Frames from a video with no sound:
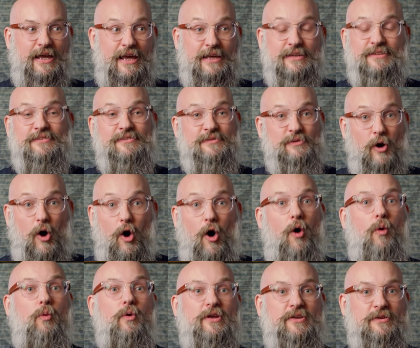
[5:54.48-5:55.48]
It's
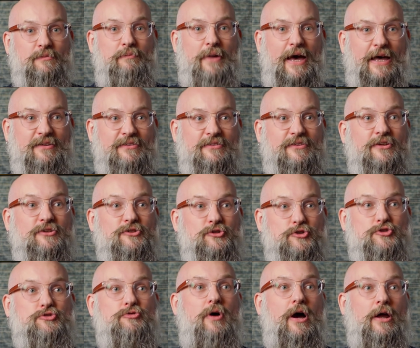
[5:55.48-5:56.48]
always best
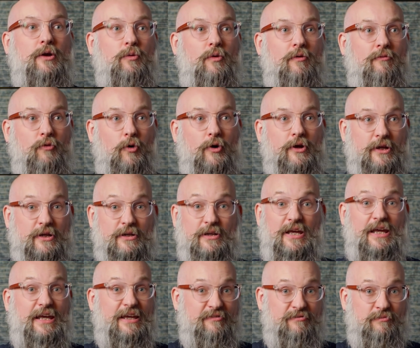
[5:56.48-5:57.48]
to try to avoid it
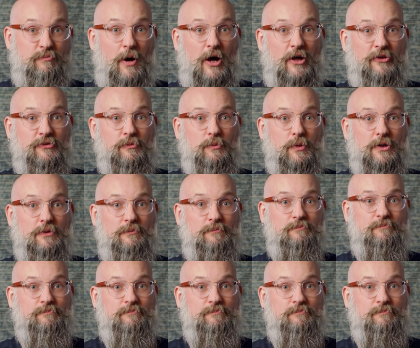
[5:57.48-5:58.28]
if possible.